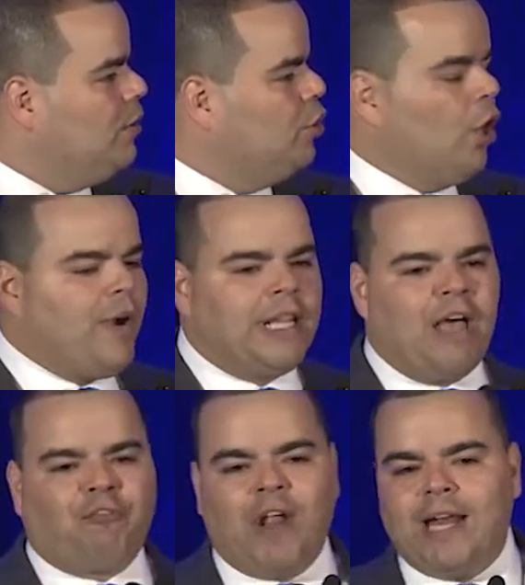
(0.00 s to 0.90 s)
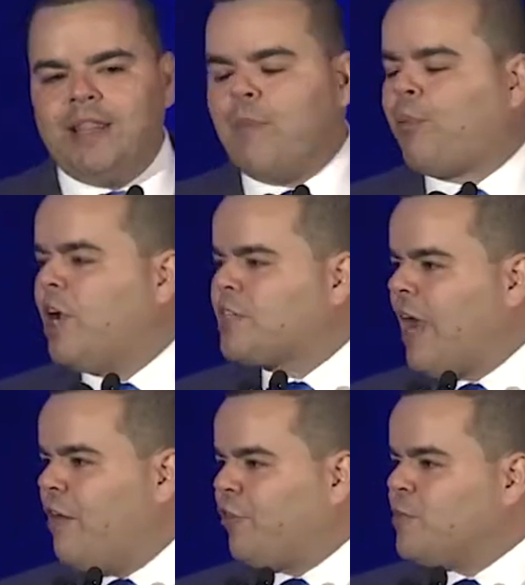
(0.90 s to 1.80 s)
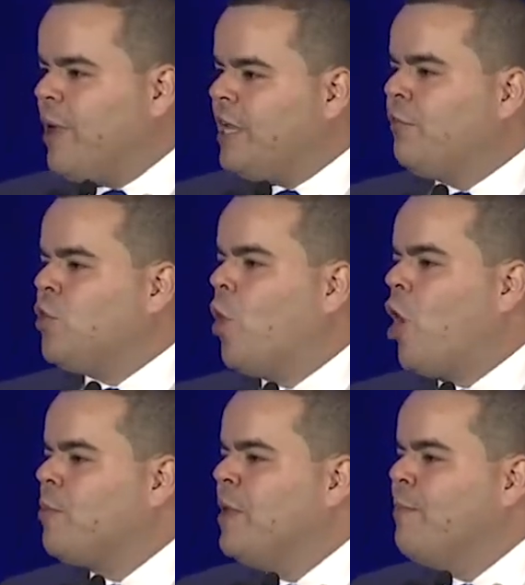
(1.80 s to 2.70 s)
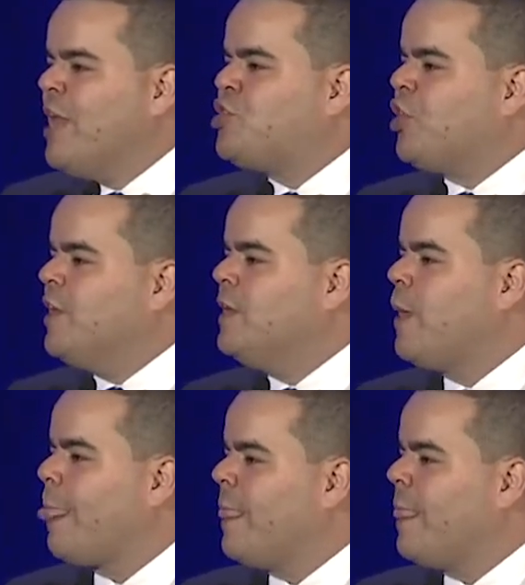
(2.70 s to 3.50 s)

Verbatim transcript: During that flight and that press conference, many of you heard me mention